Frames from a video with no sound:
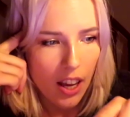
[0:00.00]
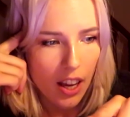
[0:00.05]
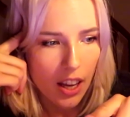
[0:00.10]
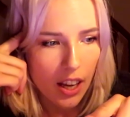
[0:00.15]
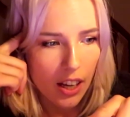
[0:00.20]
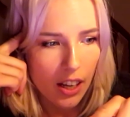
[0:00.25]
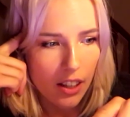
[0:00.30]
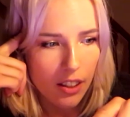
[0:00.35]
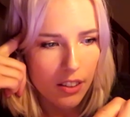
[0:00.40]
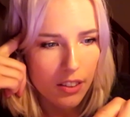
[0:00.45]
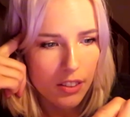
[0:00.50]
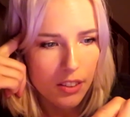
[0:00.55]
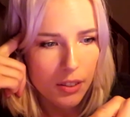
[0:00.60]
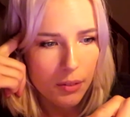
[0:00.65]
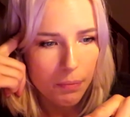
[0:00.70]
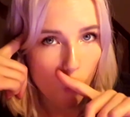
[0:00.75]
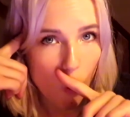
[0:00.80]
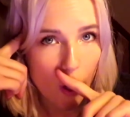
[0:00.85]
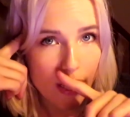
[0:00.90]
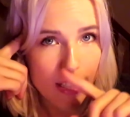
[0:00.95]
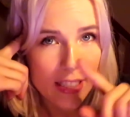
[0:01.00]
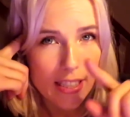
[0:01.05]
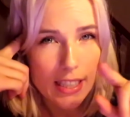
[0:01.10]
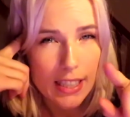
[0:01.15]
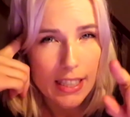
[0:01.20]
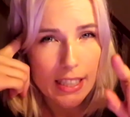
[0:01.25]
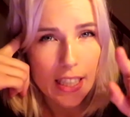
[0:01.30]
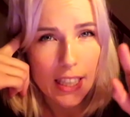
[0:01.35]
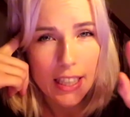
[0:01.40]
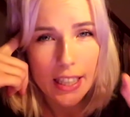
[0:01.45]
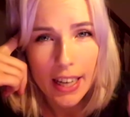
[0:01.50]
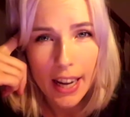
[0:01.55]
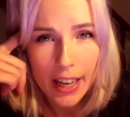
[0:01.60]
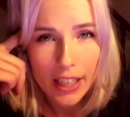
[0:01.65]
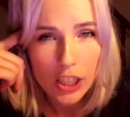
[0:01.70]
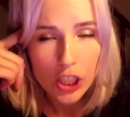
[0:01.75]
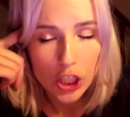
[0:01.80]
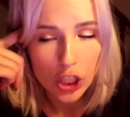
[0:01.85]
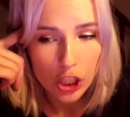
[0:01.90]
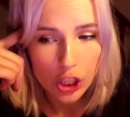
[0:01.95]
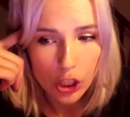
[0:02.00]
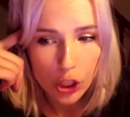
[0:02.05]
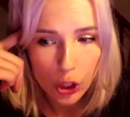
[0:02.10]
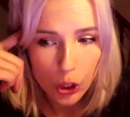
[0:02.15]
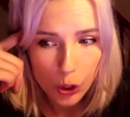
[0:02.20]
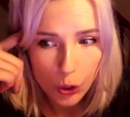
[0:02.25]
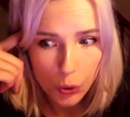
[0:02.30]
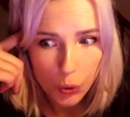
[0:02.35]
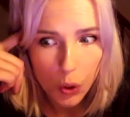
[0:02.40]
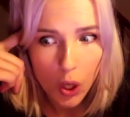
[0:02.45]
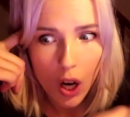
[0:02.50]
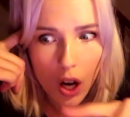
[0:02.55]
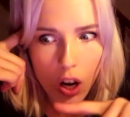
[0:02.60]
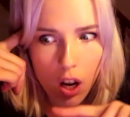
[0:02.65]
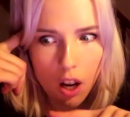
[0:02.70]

and what is his connection to